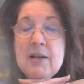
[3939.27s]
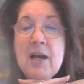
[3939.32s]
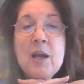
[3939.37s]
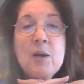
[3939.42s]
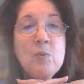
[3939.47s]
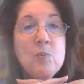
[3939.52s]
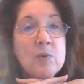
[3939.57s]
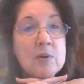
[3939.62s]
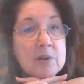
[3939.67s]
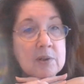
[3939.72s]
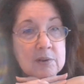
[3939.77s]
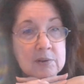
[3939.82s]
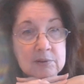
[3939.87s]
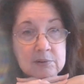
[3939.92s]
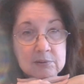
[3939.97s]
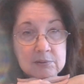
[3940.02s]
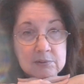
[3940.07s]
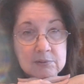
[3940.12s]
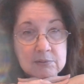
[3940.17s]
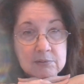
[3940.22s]
I
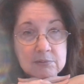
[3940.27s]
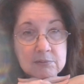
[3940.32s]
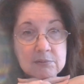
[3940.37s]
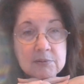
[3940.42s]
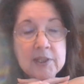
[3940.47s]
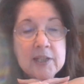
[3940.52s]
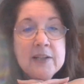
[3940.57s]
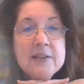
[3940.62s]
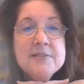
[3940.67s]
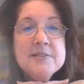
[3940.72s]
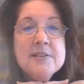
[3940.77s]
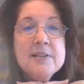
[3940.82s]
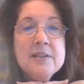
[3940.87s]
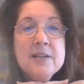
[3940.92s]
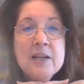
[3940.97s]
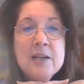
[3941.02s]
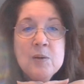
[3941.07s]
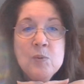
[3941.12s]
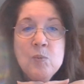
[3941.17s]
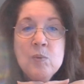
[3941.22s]
will, like I said,
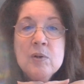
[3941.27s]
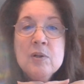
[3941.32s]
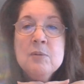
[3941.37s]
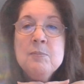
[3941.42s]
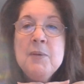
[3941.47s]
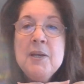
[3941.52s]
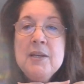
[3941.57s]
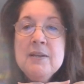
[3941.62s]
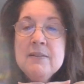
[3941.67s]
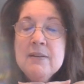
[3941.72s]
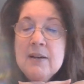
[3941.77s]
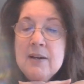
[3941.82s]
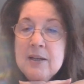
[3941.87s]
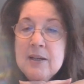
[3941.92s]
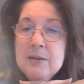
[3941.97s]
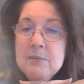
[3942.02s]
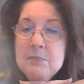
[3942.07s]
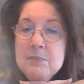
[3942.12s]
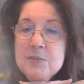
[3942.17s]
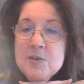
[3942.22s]
I will make
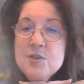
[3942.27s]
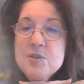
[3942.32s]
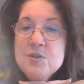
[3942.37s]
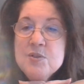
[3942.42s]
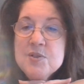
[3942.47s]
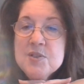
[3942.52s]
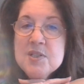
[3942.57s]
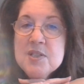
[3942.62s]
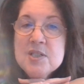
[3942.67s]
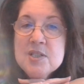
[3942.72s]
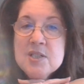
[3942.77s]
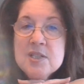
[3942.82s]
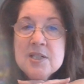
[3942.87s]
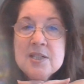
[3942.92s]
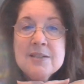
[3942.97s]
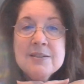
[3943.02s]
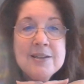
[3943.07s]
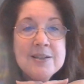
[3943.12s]
time to do stitching.